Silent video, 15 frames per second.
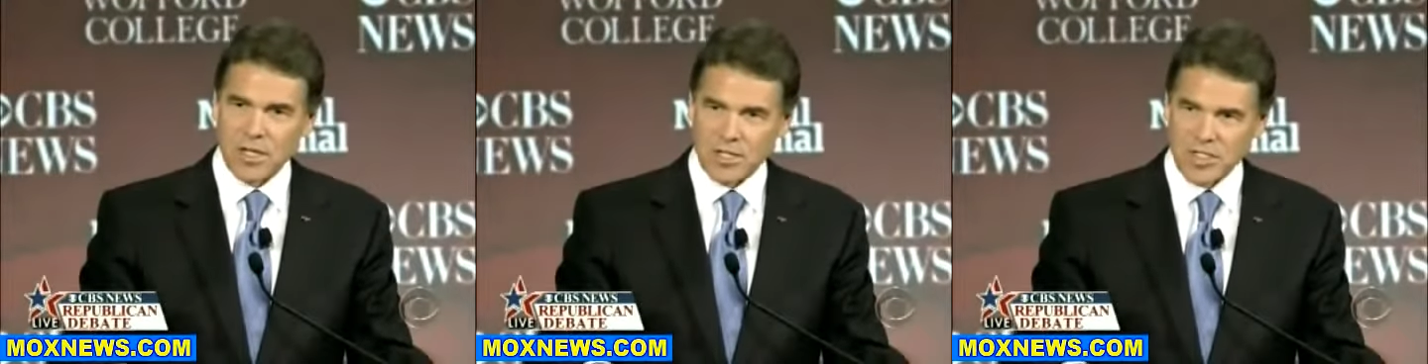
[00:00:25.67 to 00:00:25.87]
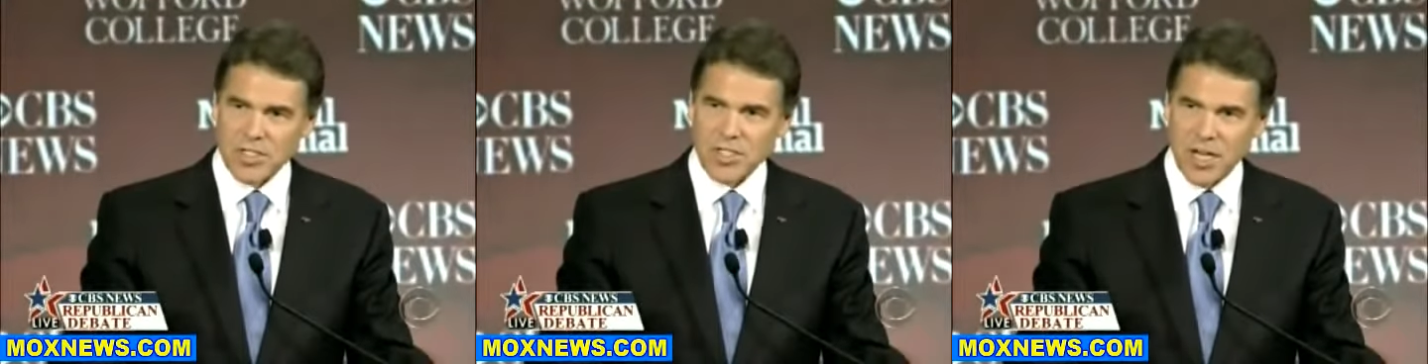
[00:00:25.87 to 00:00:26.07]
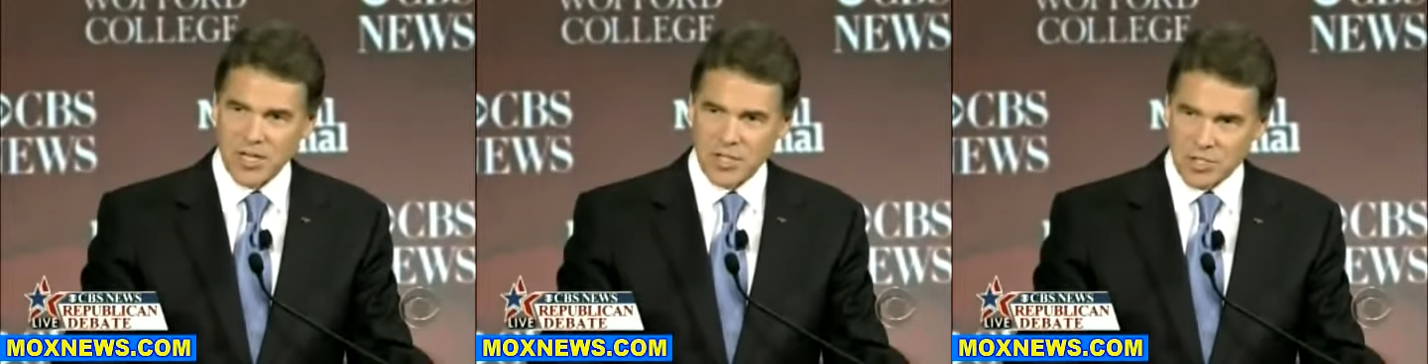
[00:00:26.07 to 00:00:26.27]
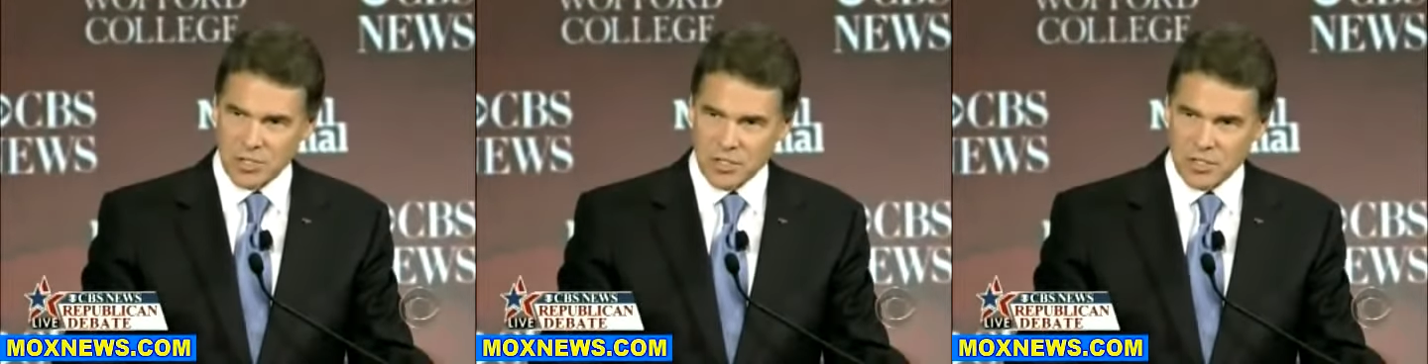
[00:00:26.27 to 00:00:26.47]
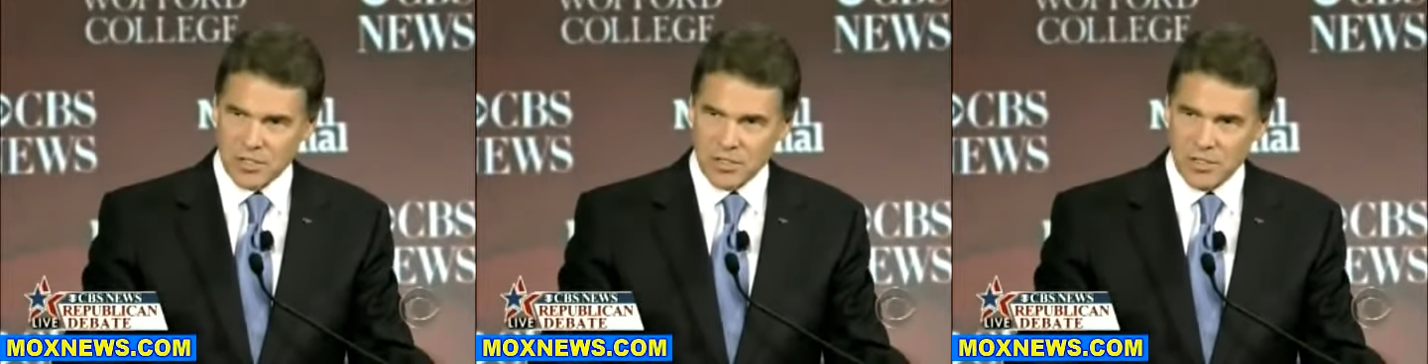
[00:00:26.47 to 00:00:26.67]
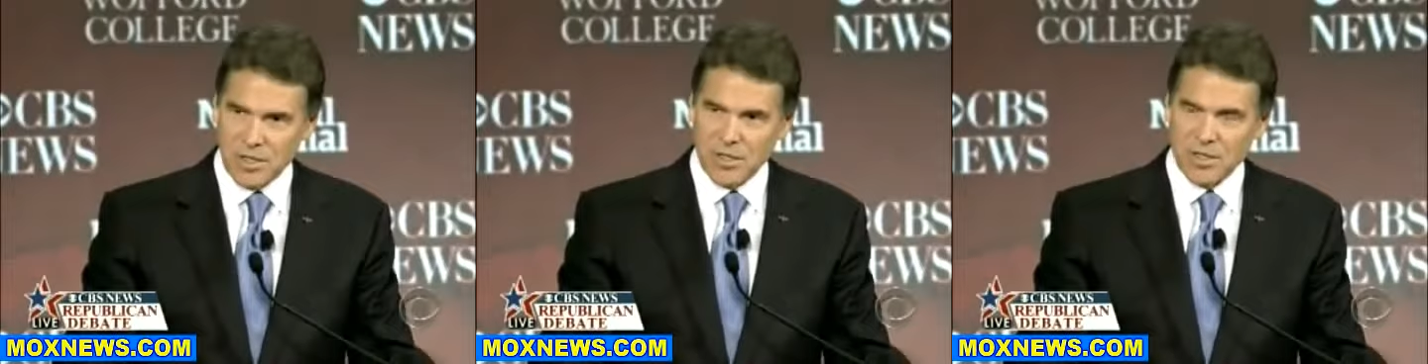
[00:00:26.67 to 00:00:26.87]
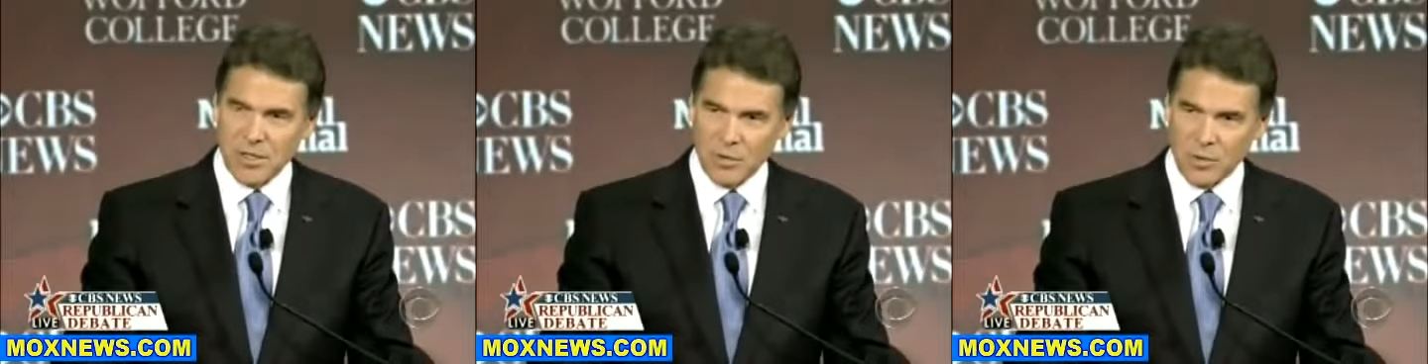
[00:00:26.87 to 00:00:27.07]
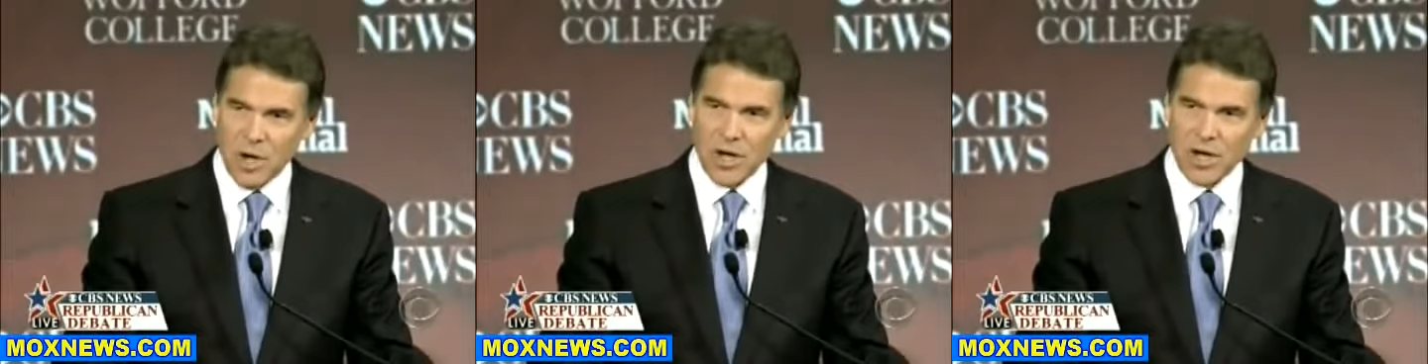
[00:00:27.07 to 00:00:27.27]
can sanction
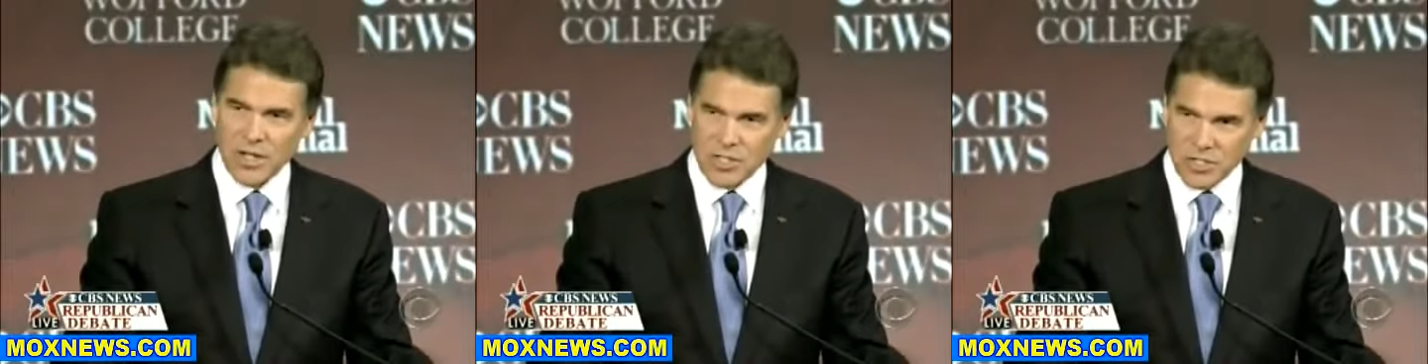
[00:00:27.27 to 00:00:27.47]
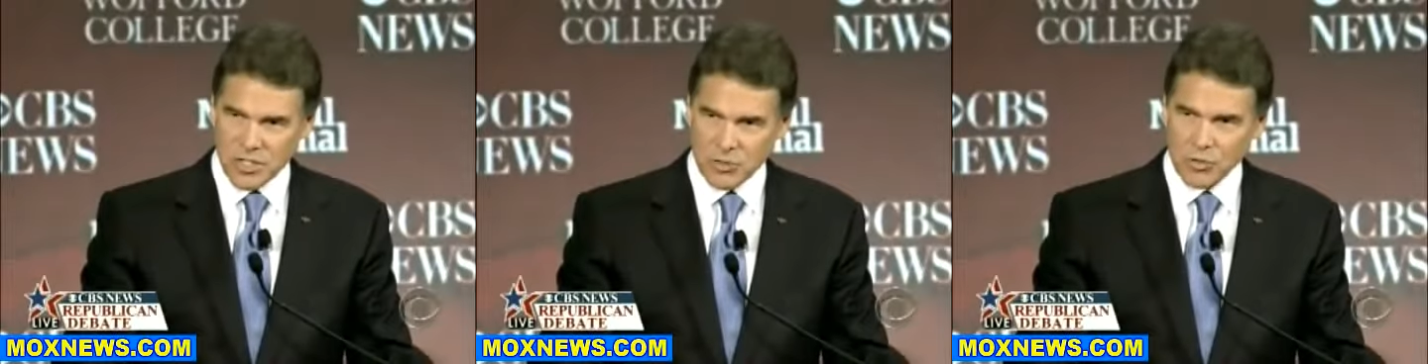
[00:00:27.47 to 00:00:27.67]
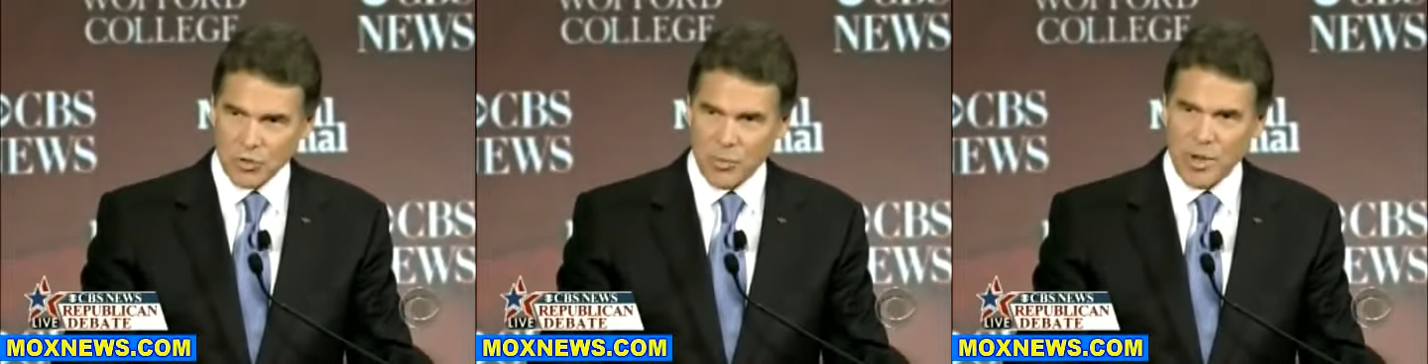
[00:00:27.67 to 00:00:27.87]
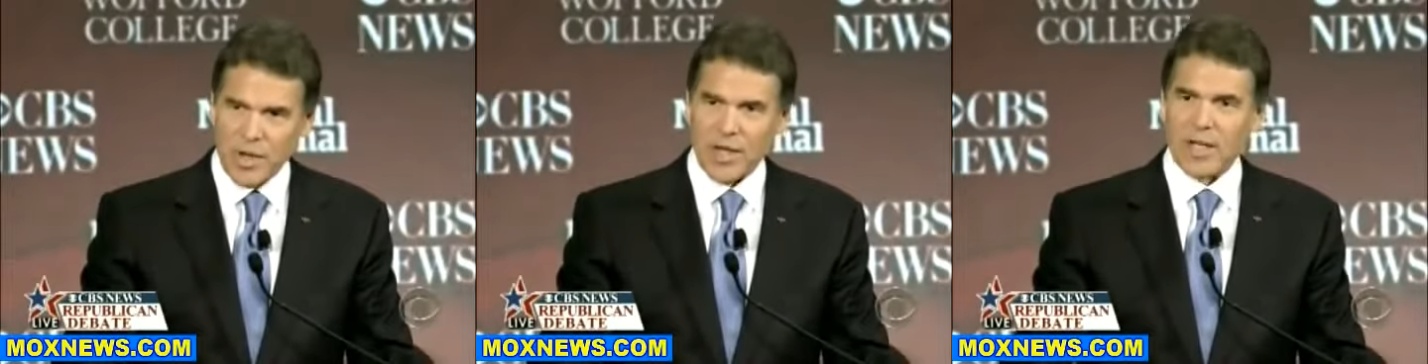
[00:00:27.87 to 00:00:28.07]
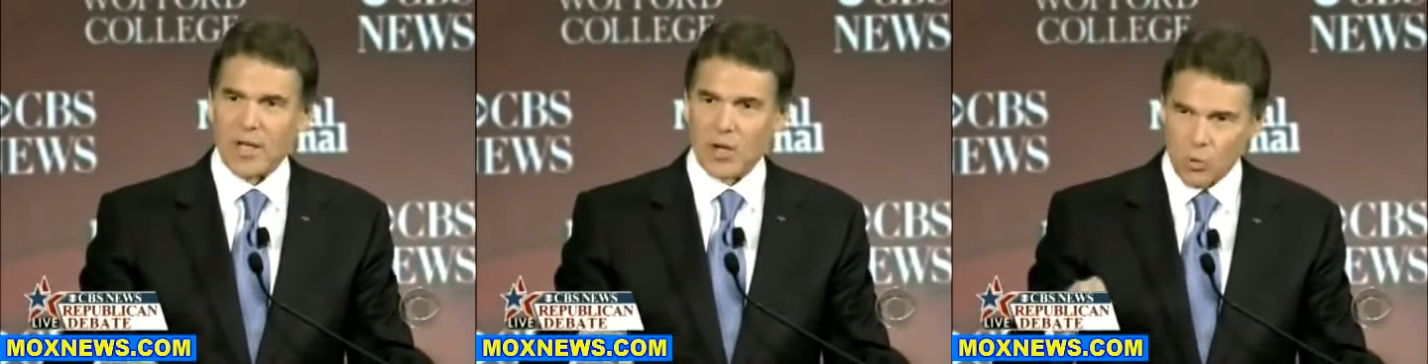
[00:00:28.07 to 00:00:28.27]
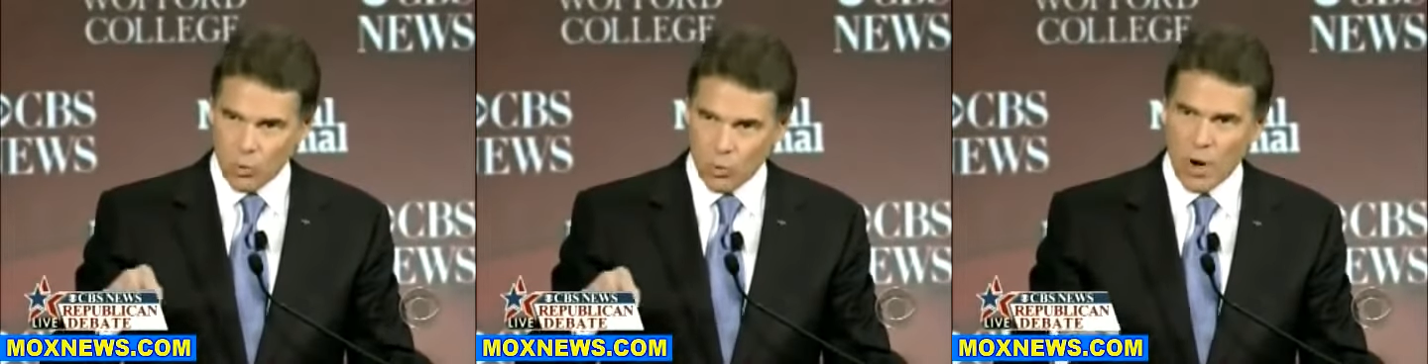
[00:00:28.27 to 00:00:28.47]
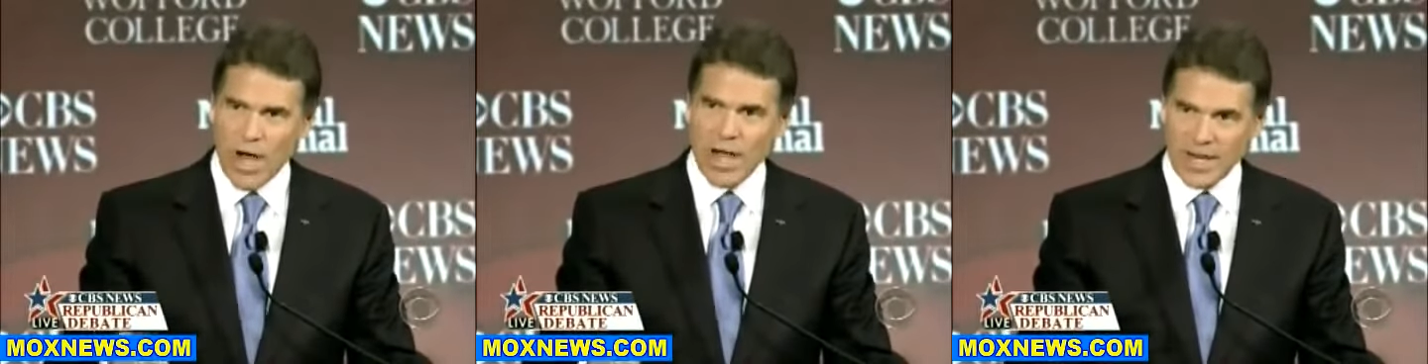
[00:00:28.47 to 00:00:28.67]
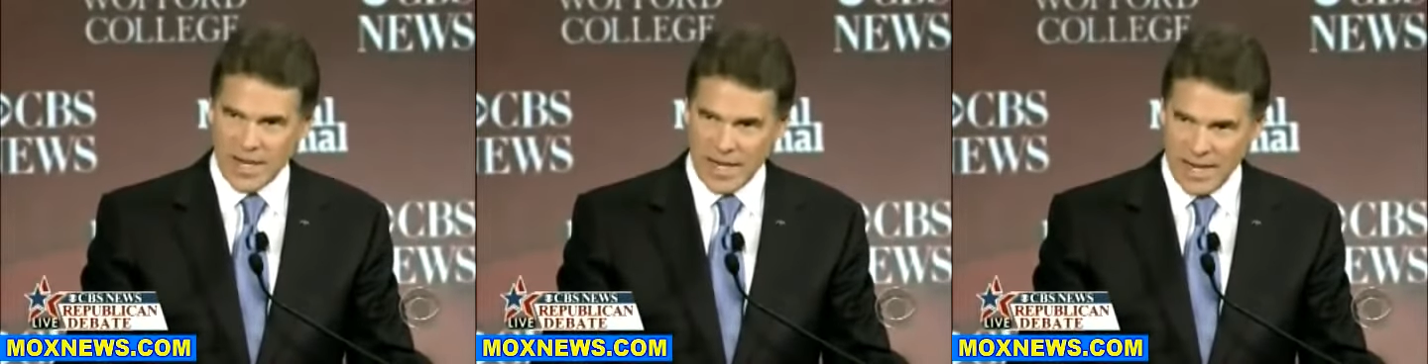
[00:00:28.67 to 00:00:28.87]
the Iranian Central Bank
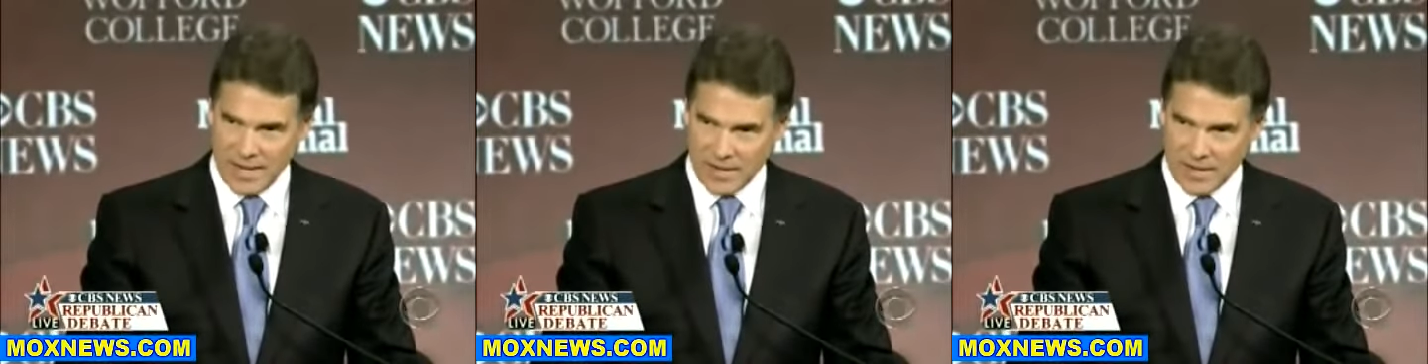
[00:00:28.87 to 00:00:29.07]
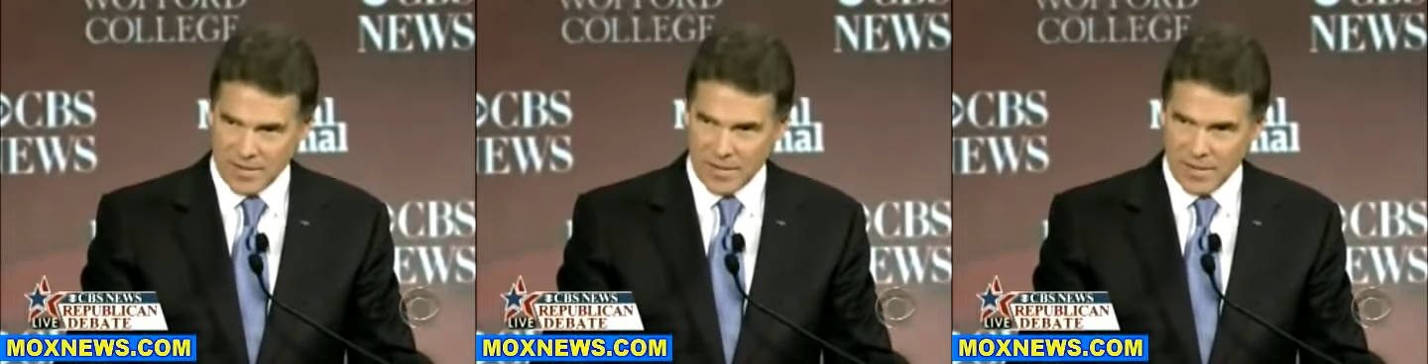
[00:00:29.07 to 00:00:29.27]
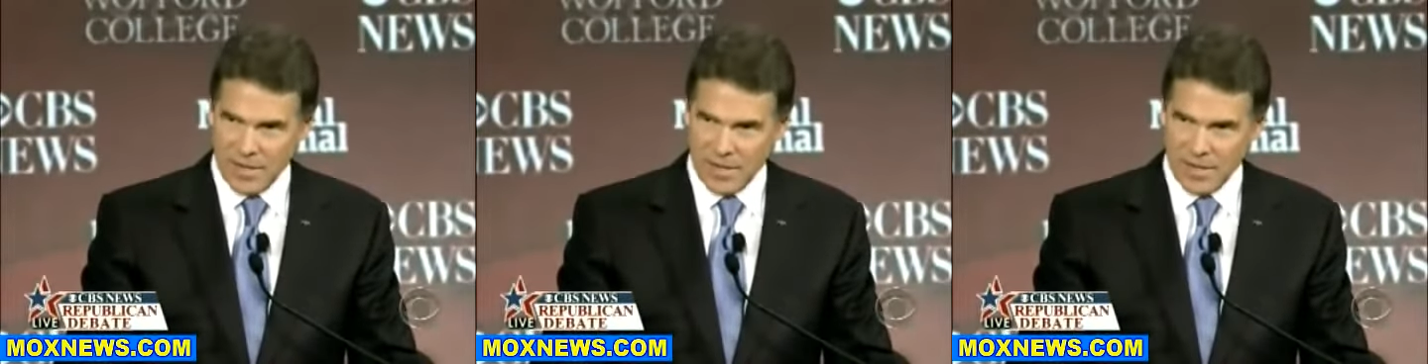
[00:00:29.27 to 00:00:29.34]
right now